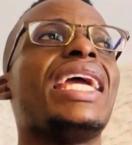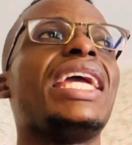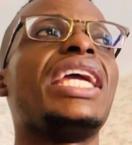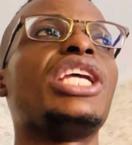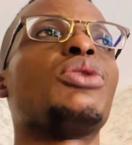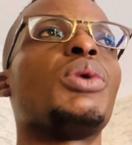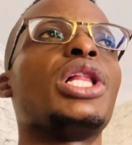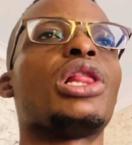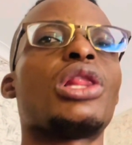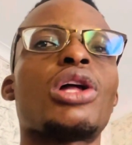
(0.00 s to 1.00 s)
It
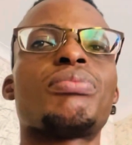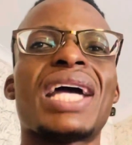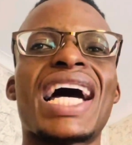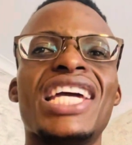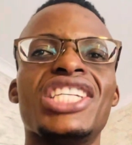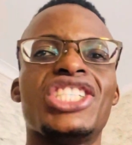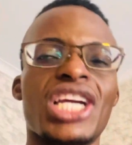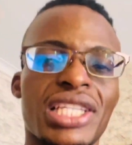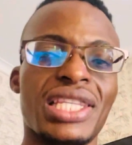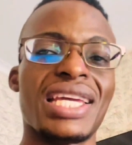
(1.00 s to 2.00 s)
will not be
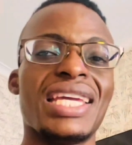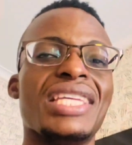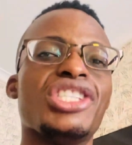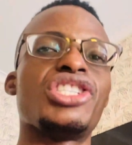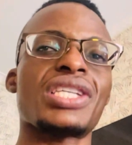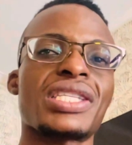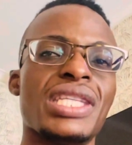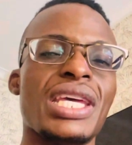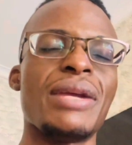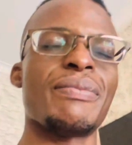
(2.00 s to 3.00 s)
hijacked in Jesus'
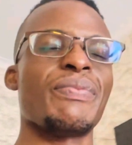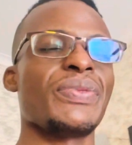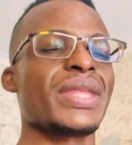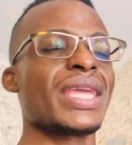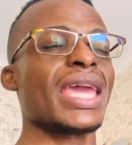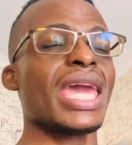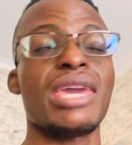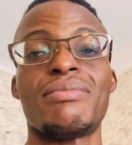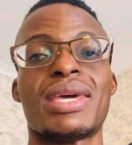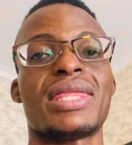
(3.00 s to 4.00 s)
name.
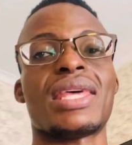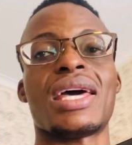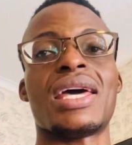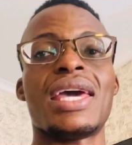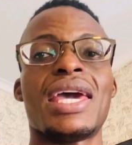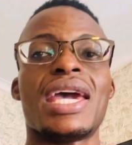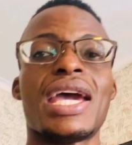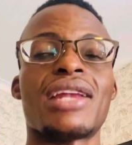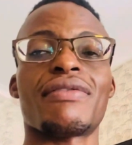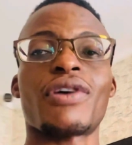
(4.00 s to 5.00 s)
Amen.
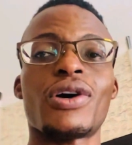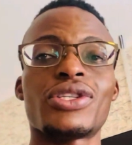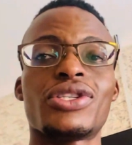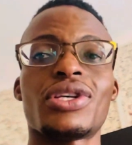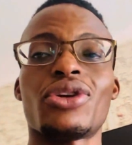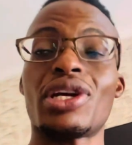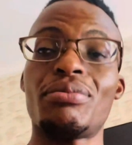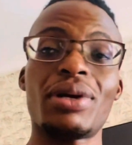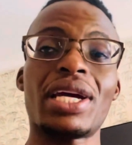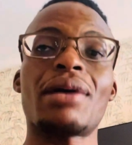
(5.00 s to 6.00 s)
And of course, you can
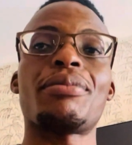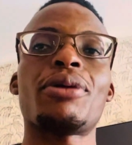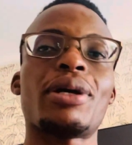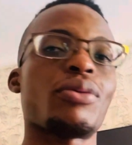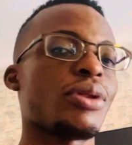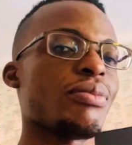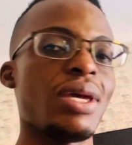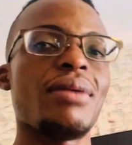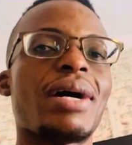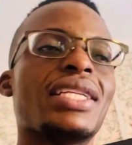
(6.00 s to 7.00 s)
book an appointment with
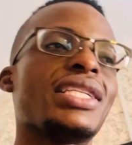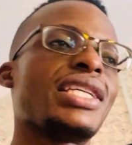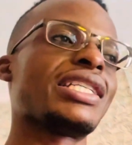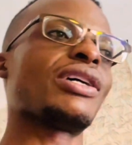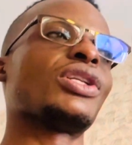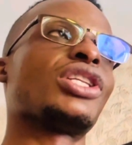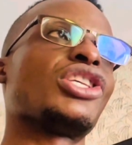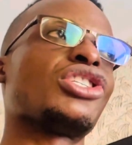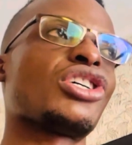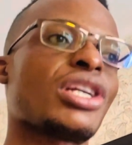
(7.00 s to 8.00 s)
me. My details are on the
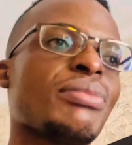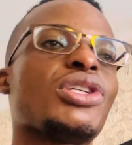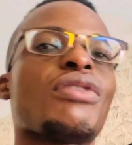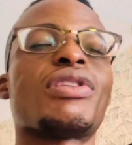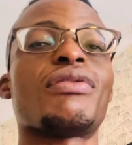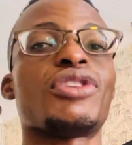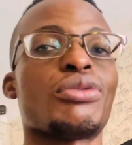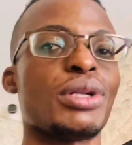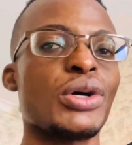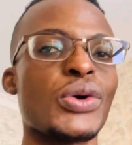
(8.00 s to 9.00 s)
description of the video
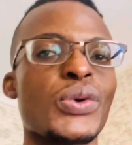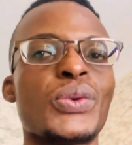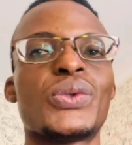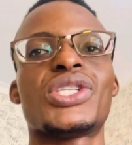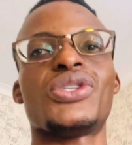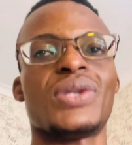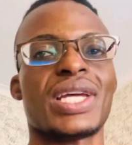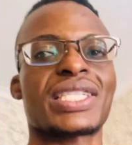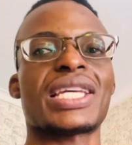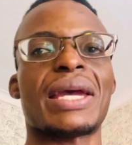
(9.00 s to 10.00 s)
below. See you
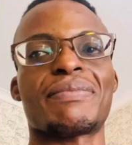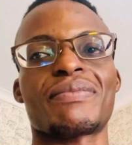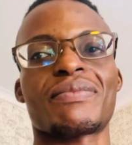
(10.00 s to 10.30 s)
next time.